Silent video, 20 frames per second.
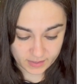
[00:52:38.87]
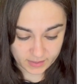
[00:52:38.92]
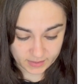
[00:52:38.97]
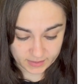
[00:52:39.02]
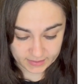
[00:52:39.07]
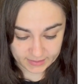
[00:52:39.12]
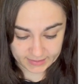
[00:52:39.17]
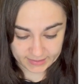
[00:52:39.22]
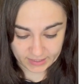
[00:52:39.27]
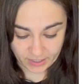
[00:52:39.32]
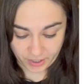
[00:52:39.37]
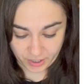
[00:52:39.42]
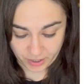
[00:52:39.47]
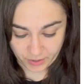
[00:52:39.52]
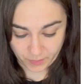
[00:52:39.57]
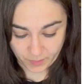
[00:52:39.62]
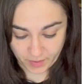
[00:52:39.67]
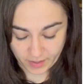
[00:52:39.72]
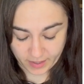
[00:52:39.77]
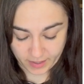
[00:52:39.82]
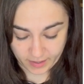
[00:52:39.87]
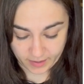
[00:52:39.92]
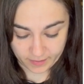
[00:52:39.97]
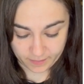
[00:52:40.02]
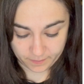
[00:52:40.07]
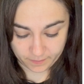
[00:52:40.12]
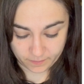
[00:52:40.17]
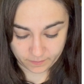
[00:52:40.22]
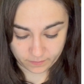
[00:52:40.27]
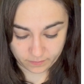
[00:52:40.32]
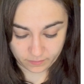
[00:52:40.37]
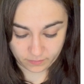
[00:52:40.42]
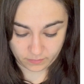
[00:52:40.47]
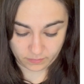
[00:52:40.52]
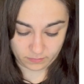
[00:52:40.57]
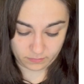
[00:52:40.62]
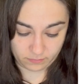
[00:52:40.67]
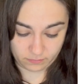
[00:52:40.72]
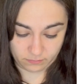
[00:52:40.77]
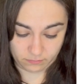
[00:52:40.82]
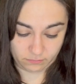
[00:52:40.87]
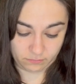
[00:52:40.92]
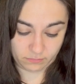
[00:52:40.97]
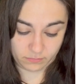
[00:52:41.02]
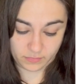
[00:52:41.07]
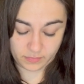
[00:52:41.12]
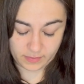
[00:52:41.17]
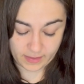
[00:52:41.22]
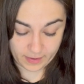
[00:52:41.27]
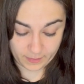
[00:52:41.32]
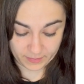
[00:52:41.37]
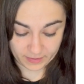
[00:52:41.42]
So there